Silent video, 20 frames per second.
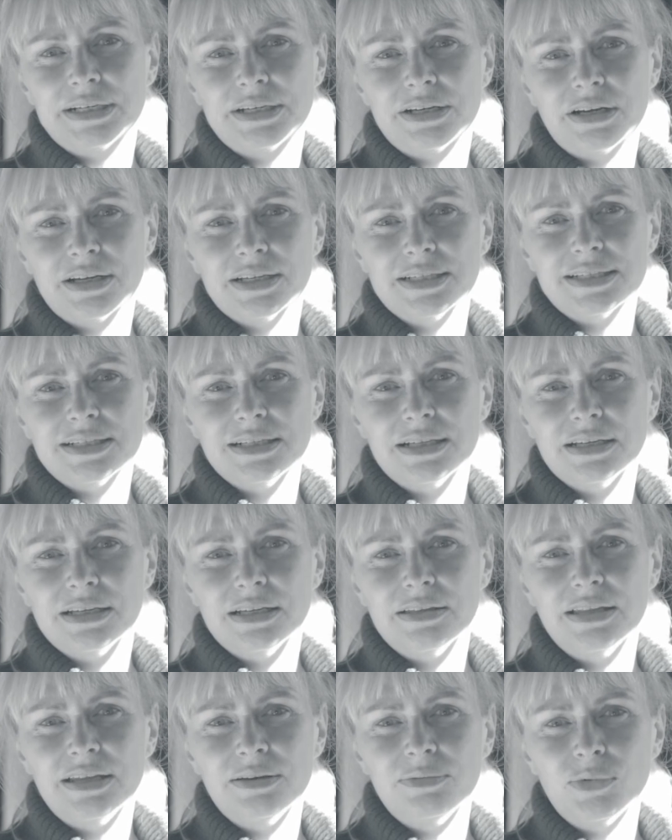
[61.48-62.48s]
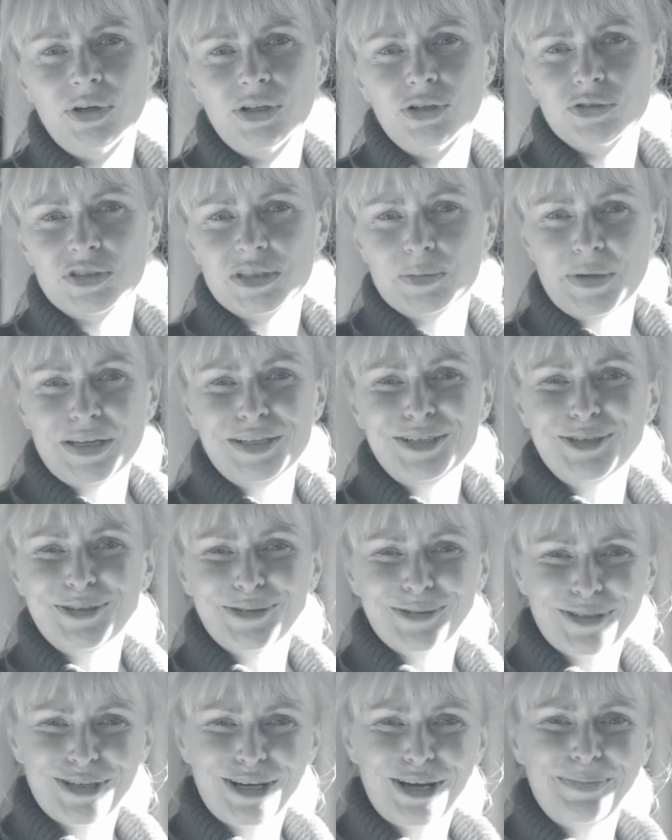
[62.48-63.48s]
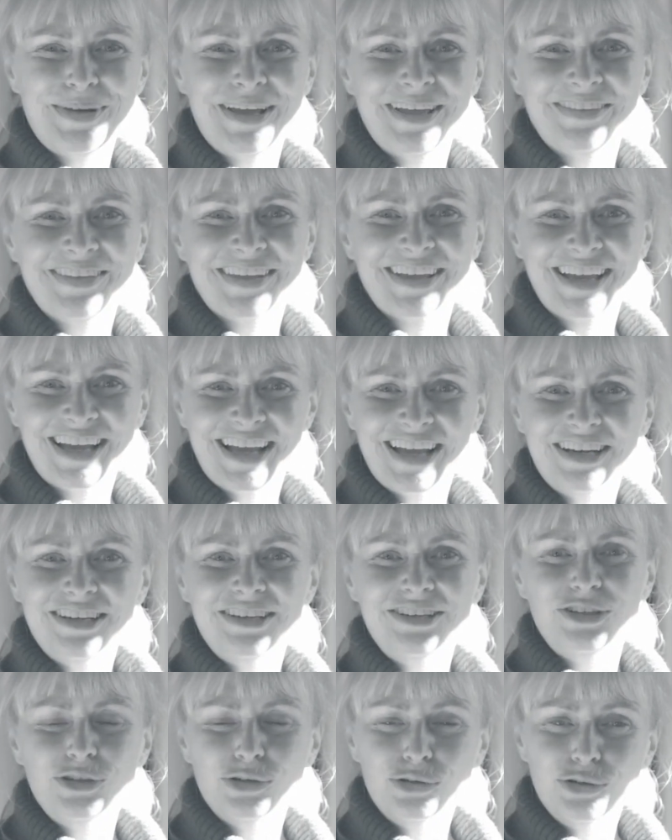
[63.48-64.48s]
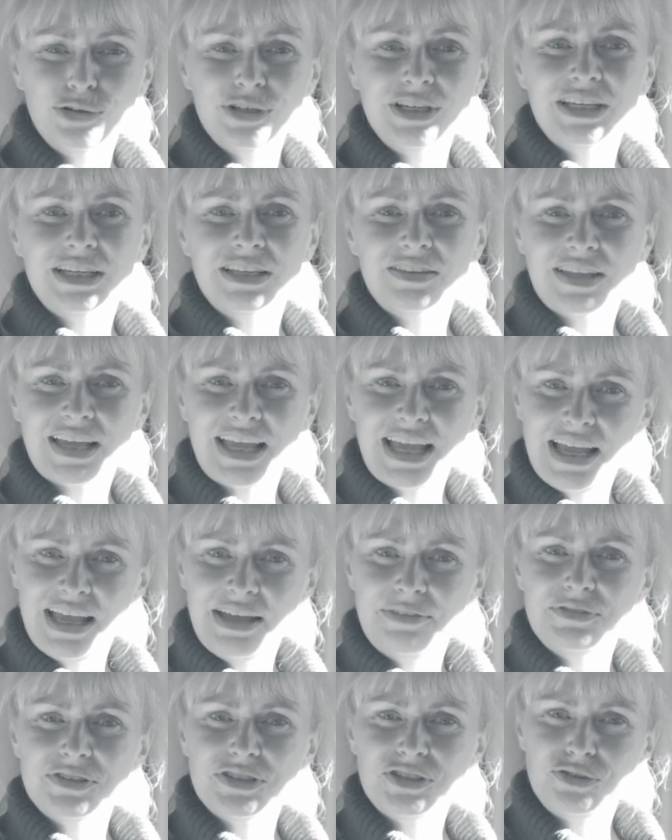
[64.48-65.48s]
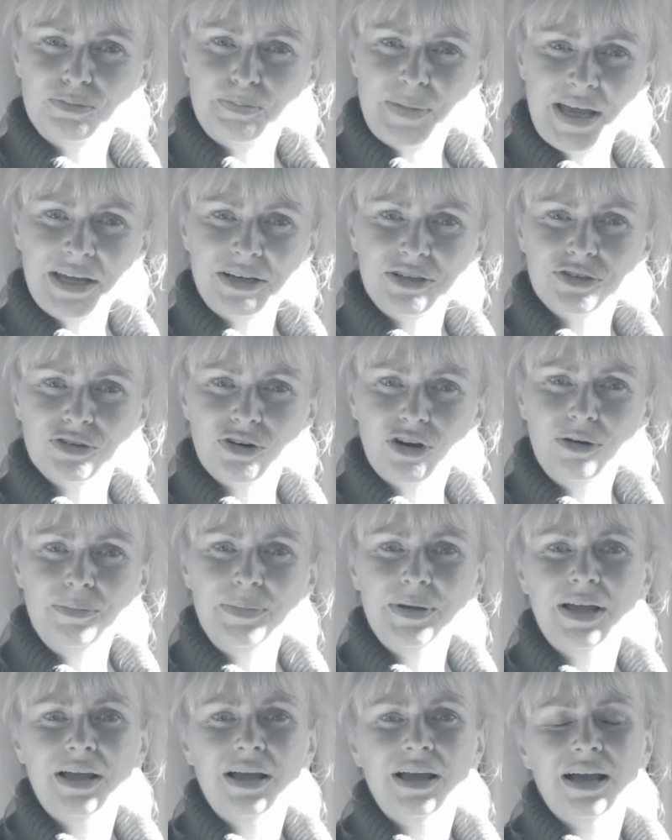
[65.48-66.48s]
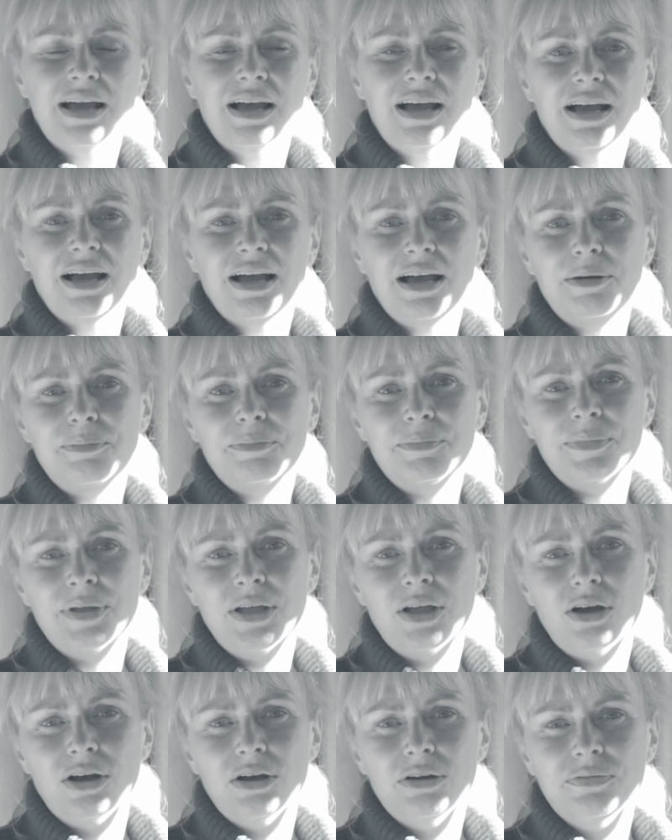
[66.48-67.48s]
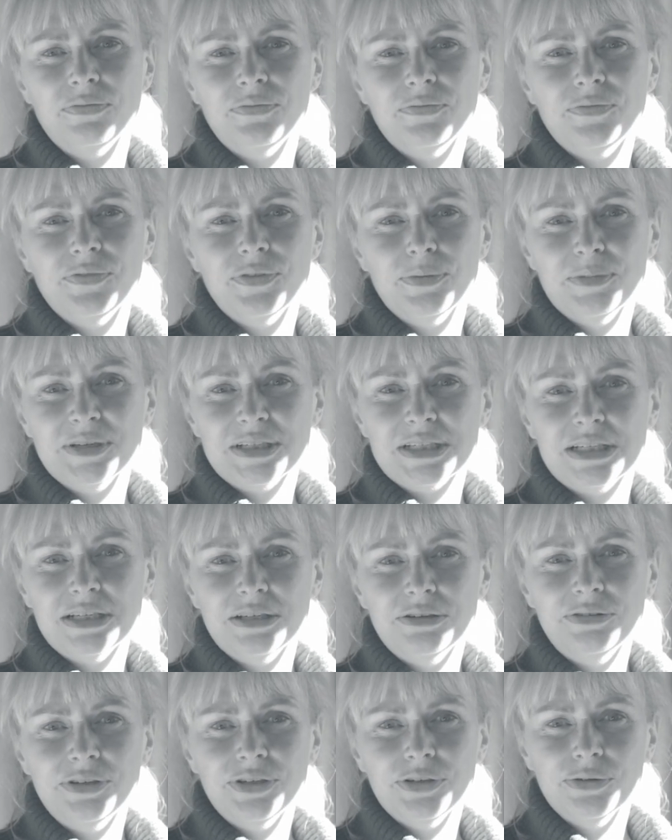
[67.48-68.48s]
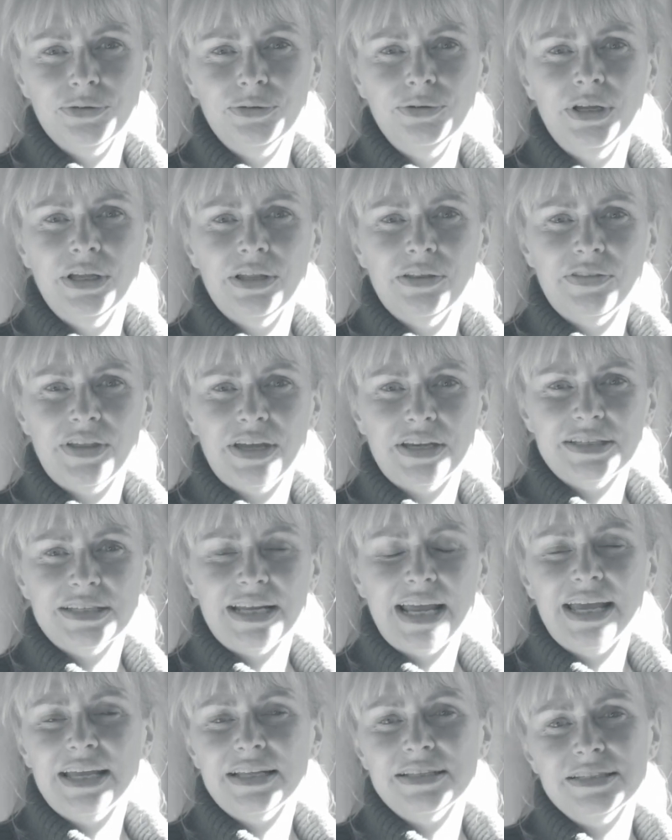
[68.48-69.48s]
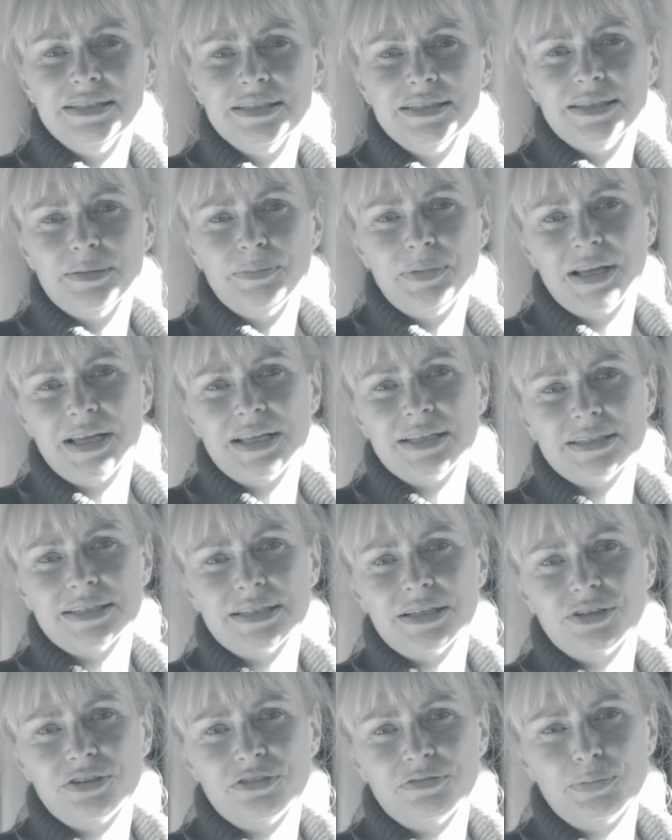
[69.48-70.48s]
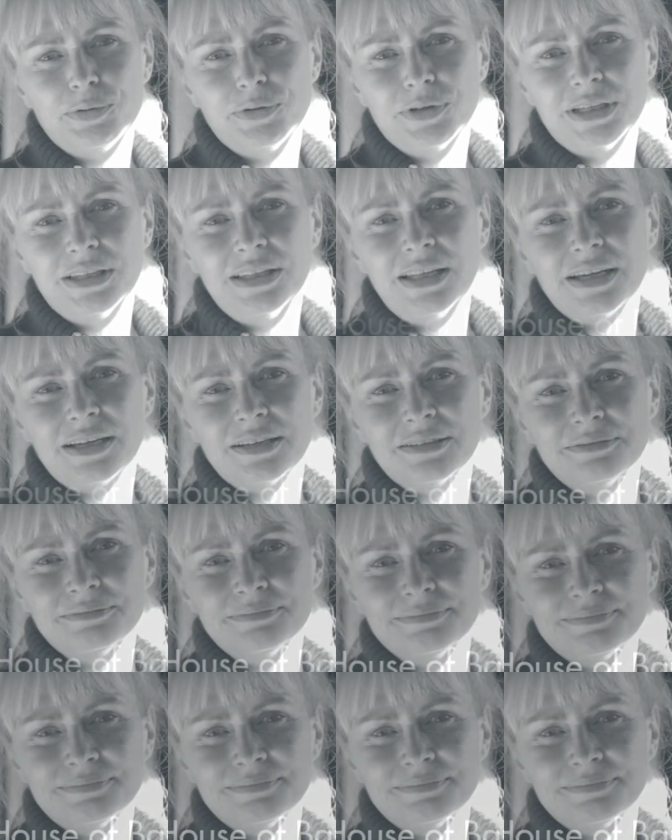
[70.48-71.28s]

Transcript: nicely. And then when you're spending your time out in the garden, you're looking at the canvas backdrop of the material that enhances the plants that you've put in there.